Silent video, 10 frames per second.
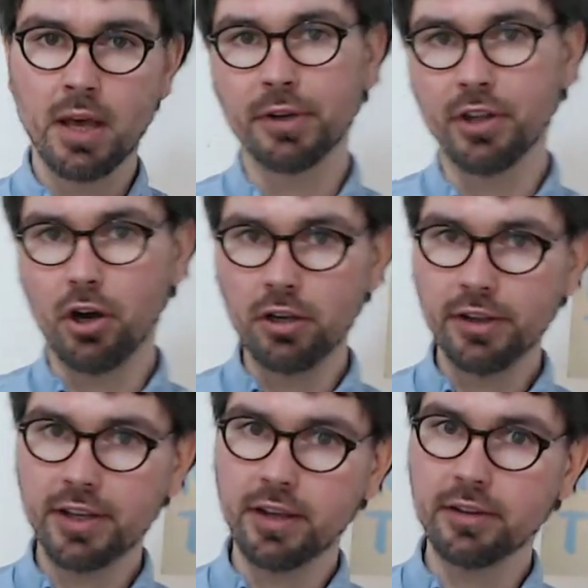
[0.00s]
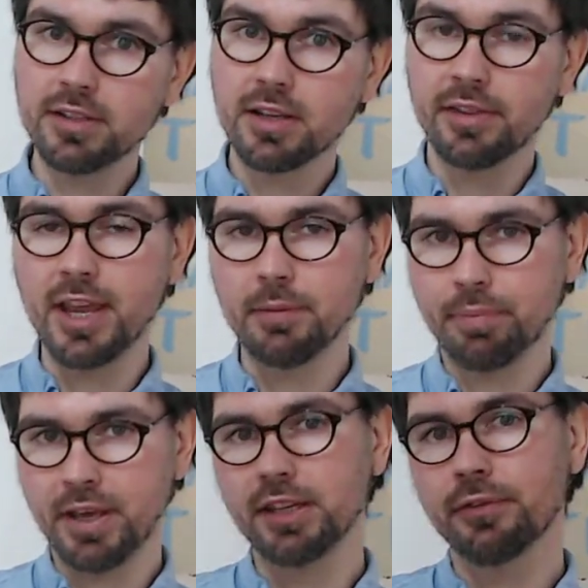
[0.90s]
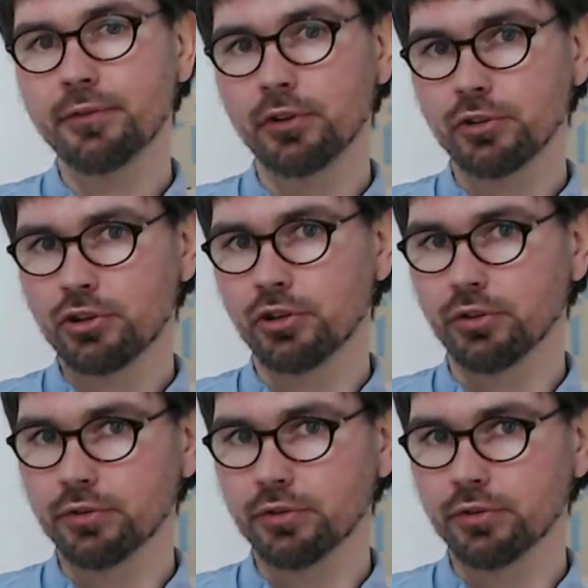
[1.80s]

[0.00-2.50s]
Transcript: But all the others, they paid for the show.